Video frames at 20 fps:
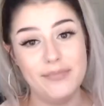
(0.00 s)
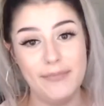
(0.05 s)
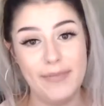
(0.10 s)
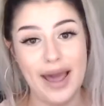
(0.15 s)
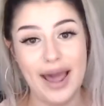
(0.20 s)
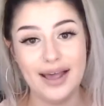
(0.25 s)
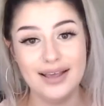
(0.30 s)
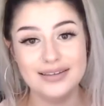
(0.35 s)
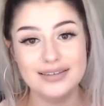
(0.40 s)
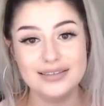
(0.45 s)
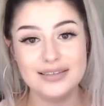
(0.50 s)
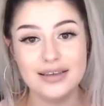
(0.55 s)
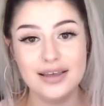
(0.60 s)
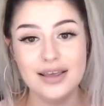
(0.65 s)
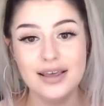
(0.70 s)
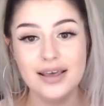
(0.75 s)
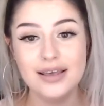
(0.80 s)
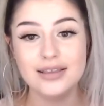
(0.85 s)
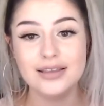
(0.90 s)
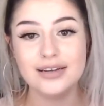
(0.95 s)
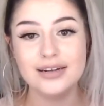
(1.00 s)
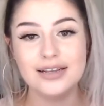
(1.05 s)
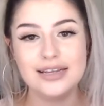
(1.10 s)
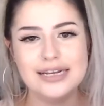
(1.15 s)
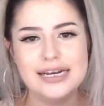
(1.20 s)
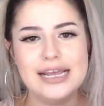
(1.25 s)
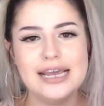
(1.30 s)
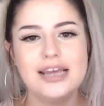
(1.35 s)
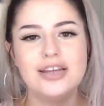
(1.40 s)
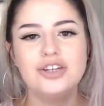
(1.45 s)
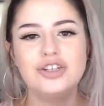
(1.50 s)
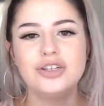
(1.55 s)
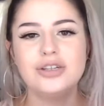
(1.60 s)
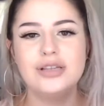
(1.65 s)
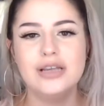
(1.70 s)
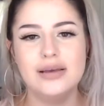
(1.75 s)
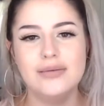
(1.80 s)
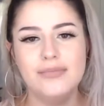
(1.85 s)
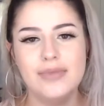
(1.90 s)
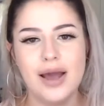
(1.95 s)
Mask. The Laneige
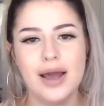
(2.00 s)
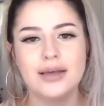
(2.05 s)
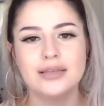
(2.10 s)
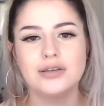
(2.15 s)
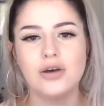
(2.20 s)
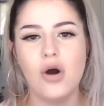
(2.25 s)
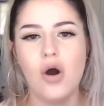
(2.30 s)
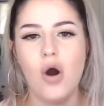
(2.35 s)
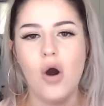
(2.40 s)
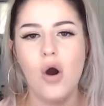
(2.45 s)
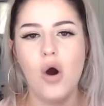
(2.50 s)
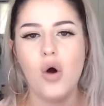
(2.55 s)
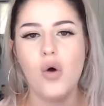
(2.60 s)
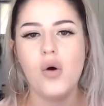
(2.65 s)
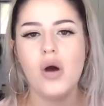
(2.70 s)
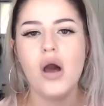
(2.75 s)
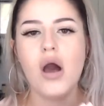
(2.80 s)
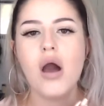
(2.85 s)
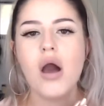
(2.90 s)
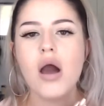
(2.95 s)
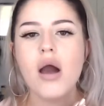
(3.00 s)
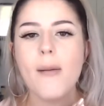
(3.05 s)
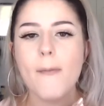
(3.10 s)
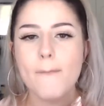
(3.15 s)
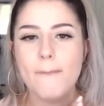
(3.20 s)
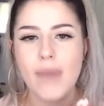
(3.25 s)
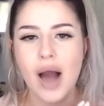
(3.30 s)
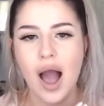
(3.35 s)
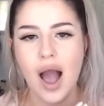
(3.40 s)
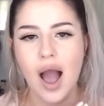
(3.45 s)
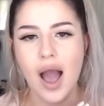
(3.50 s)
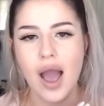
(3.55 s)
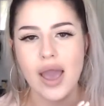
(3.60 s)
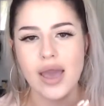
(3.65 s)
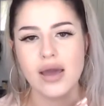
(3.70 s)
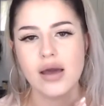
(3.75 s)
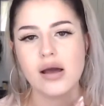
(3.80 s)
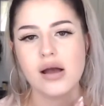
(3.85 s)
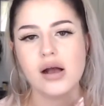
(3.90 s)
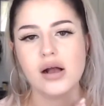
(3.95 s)
Lip Mask, oh
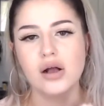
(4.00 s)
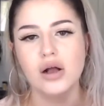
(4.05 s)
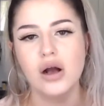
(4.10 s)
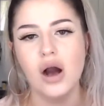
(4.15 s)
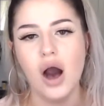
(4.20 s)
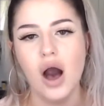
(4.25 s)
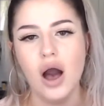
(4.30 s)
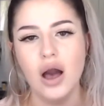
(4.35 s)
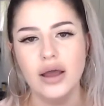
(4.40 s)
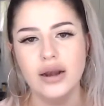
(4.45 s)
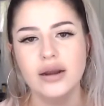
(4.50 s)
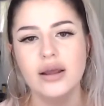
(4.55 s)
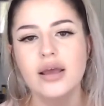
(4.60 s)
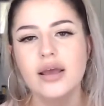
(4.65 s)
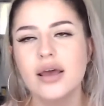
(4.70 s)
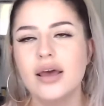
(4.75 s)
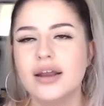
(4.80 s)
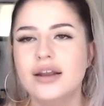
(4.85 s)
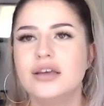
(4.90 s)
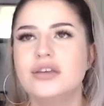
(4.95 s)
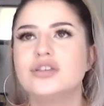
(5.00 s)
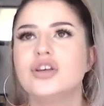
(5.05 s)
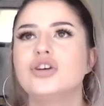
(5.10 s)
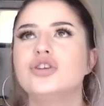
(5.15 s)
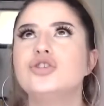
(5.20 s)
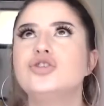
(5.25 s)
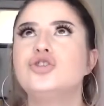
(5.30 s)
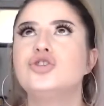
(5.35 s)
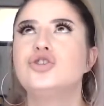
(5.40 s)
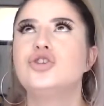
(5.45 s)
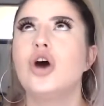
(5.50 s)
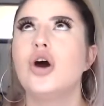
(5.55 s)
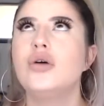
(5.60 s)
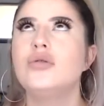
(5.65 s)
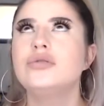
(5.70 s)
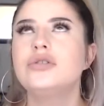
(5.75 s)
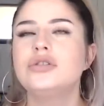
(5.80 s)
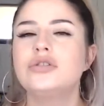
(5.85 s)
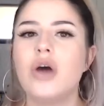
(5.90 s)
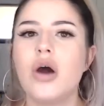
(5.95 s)
my god. It is so
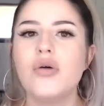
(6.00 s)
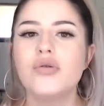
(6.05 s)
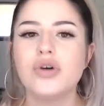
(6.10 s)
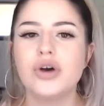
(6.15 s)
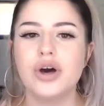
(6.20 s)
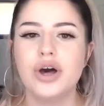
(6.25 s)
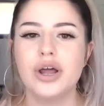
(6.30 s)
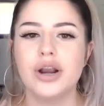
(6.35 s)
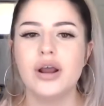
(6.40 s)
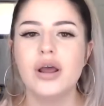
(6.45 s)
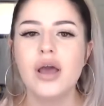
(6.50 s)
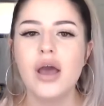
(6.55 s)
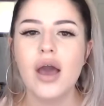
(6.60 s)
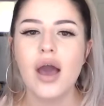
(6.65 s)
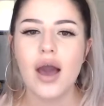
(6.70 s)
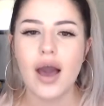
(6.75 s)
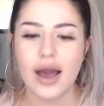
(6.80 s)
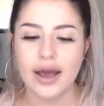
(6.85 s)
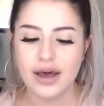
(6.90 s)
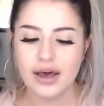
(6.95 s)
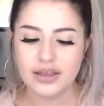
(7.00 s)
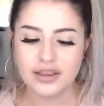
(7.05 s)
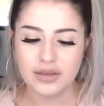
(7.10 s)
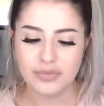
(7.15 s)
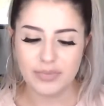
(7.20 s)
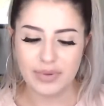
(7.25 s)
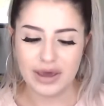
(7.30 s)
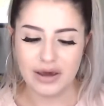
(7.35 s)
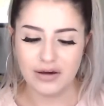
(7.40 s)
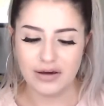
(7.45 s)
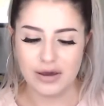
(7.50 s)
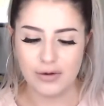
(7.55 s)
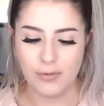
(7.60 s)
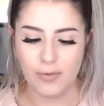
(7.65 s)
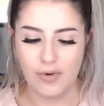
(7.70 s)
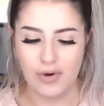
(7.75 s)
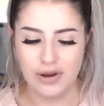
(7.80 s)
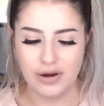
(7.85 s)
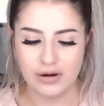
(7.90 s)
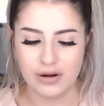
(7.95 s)
good. I got the berry
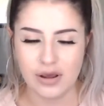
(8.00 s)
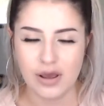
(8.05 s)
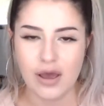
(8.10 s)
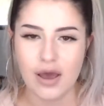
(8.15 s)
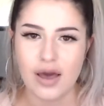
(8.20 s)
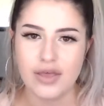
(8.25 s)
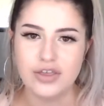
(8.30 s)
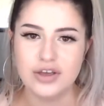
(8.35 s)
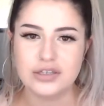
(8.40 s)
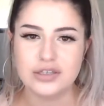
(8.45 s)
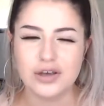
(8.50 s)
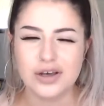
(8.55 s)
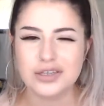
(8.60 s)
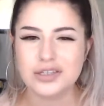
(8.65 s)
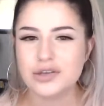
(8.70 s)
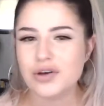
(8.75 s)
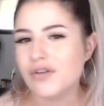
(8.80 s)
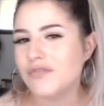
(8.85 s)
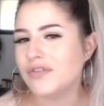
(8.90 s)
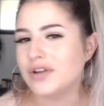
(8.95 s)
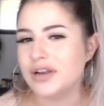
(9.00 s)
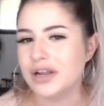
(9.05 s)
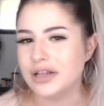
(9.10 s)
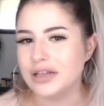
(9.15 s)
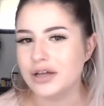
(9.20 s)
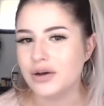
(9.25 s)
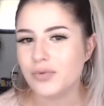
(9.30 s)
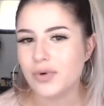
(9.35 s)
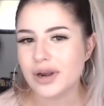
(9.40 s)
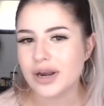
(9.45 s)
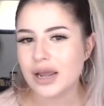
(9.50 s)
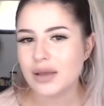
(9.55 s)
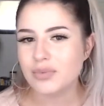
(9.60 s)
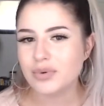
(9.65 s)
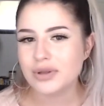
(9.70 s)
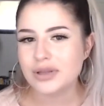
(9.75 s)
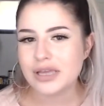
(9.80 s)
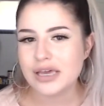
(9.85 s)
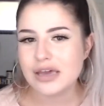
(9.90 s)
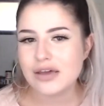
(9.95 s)
one. There's also a vanilla one, I
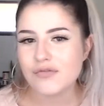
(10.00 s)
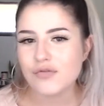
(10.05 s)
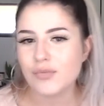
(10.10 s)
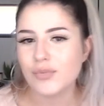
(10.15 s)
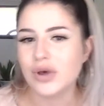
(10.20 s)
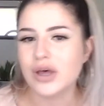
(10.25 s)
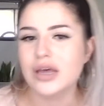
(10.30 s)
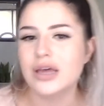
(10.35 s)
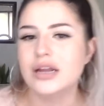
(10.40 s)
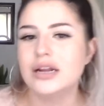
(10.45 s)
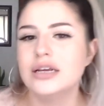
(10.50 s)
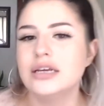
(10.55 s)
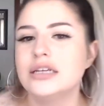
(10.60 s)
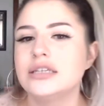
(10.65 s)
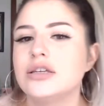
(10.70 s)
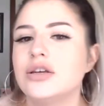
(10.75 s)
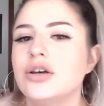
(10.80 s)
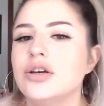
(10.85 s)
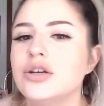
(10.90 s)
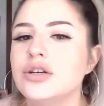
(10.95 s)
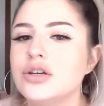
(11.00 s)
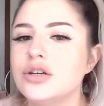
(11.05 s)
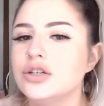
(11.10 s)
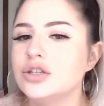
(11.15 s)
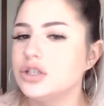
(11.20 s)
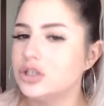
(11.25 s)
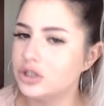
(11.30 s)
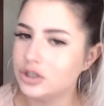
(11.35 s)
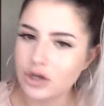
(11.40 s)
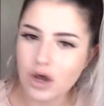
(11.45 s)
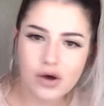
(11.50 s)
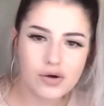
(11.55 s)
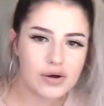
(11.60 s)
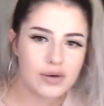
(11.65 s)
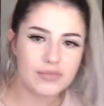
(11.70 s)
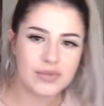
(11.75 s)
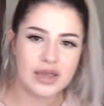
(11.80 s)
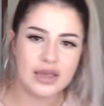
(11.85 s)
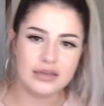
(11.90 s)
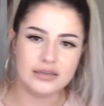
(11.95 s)
believe, but it is so
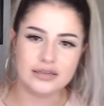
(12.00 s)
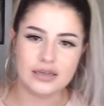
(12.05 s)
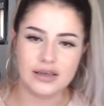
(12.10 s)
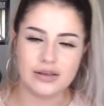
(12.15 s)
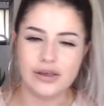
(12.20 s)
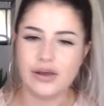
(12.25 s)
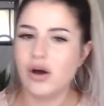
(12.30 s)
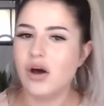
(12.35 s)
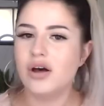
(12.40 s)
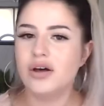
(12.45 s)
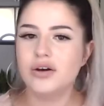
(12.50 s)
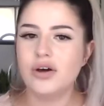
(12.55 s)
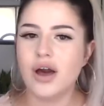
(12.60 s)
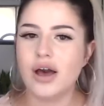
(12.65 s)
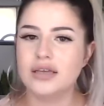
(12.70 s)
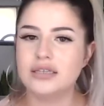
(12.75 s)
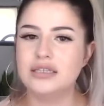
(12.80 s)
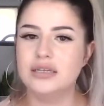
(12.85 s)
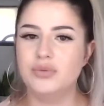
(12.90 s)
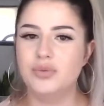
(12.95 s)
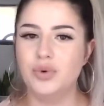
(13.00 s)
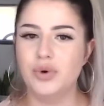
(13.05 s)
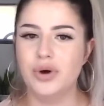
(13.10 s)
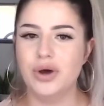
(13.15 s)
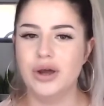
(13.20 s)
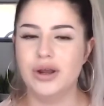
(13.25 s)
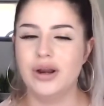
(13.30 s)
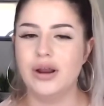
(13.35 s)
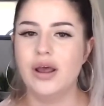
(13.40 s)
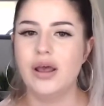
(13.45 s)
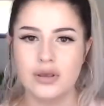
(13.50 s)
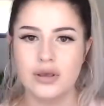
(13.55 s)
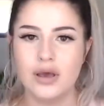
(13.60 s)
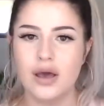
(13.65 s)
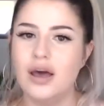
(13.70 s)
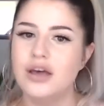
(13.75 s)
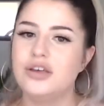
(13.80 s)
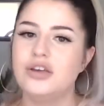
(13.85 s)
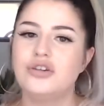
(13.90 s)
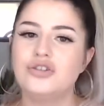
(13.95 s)
amazing, like all across the board.
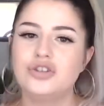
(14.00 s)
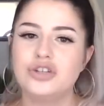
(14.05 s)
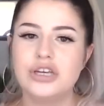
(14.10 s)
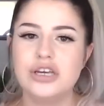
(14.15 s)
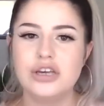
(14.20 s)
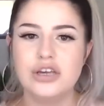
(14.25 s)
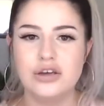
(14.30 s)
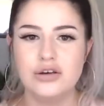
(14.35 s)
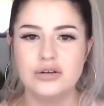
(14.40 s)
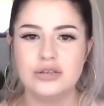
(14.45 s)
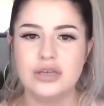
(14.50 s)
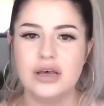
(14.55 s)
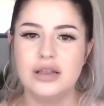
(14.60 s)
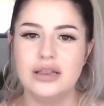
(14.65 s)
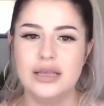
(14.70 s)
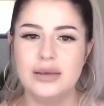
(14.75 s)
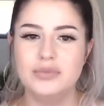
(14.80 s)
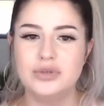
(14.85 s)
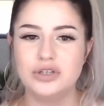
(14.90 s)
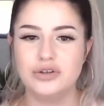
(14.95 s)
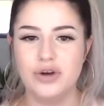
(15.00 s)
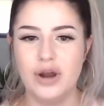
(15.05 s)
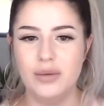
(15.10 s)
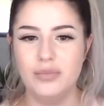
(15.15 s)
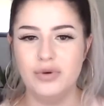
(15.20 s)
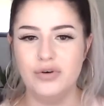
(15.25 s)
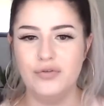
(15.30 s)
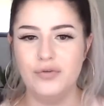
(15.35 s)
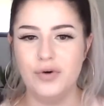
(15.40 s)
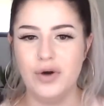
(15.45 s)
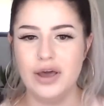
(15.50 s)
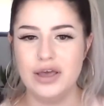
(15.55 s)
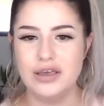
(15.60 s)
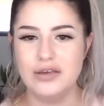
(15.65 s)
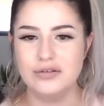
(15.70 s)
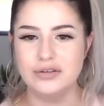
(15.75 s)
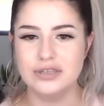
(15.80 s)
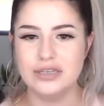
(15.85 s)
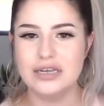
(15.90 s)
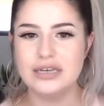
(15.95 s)
I'll usually use a lip scrub before I
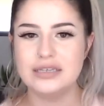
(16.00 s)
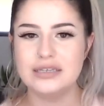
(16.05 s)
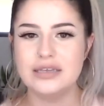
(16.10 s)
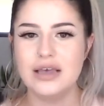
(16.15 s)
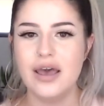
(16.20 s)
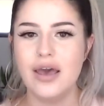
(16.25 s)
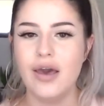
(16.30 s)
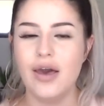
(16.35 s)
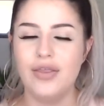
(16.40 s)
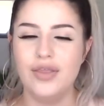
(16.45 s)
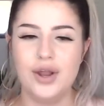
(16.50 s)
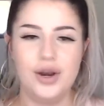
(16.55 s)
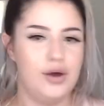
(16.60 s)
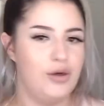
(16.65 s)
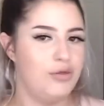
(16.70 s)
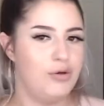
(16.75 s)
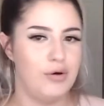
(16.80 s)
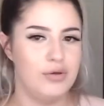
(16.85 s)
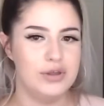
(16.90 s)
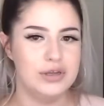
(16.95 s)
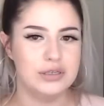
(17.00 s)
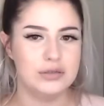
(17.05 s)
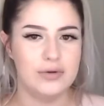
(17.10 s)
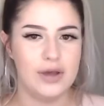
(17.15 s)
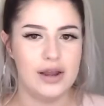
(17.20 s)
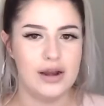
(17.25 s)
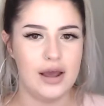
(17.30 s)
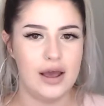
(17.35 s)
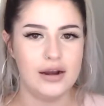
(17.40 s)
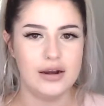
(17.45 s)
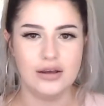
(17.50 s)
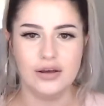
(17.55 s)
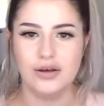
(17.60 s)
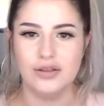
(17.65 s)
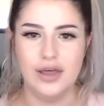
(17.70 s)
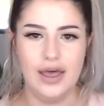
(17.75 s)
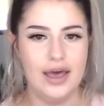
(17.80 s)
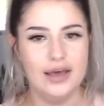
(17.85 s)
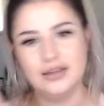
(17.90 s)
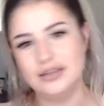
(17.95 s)
use this, and then I'll throw this right on and go
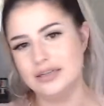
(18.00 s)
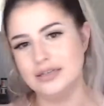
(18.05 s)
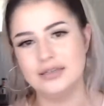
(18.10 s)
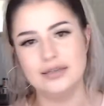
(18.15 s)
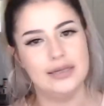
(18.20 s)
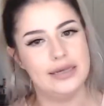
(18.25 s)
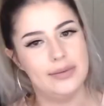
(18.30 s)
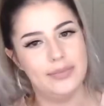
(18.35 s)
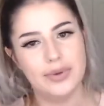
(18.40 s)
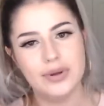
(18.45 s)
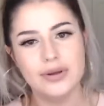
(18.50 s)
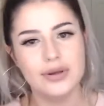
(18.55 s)
the heck to sleep.